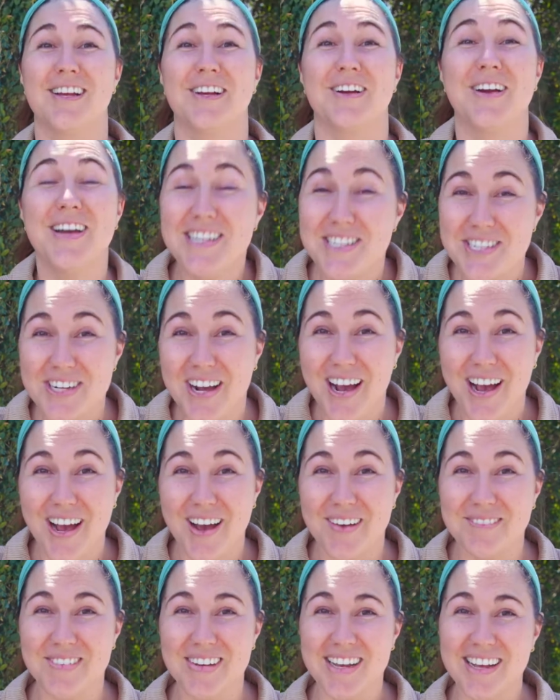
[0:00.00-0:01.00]
Great
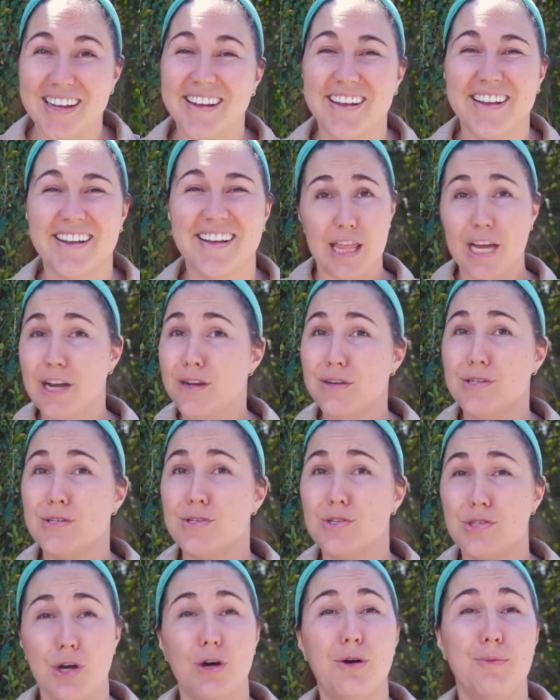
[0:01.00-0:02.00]
job! There is
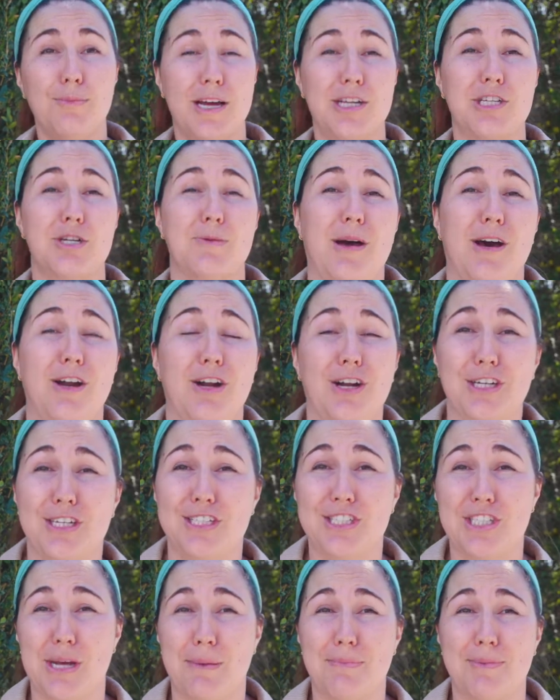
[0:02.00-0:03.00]
so much about our
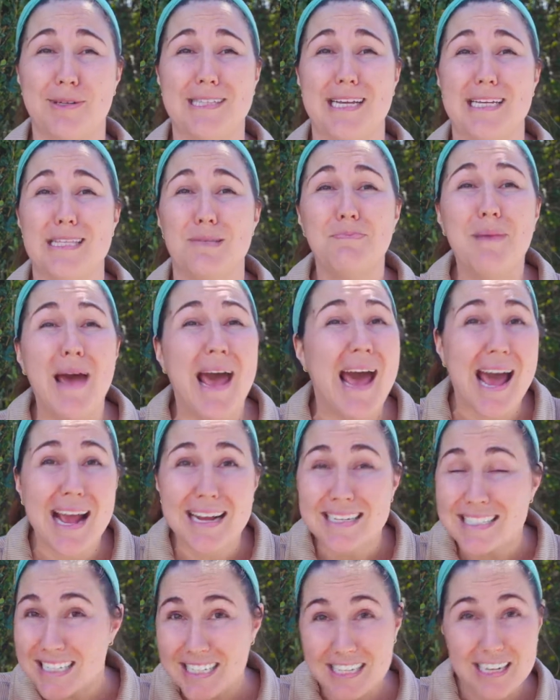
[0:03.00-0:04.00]
Good Shepherd that's
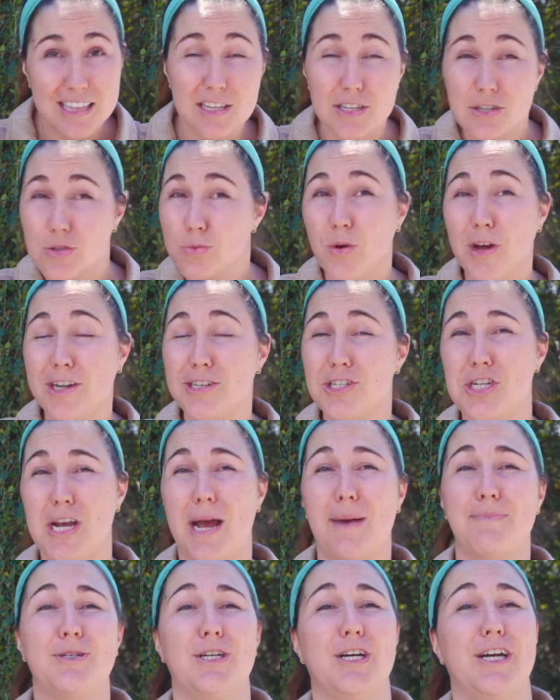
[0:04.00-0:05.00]
packed into this one
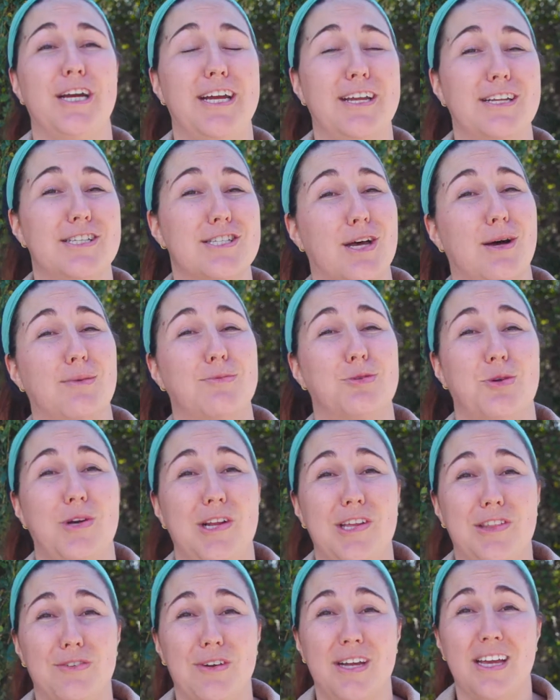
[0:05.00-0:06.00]
chapter in Psalm
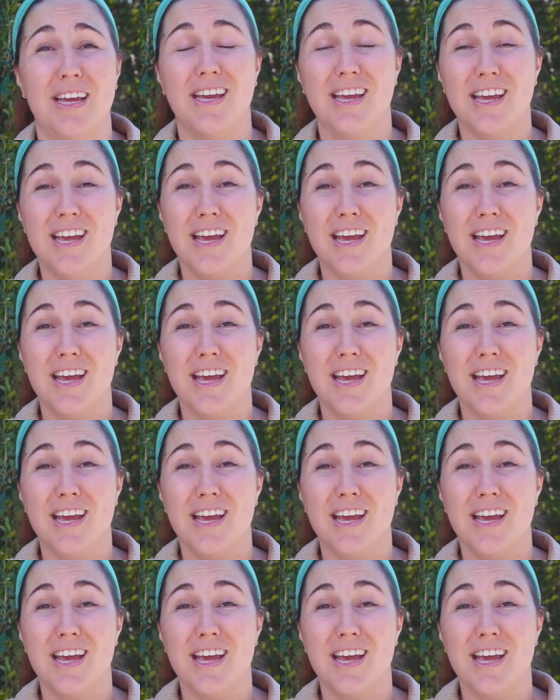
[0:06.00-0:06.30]
23.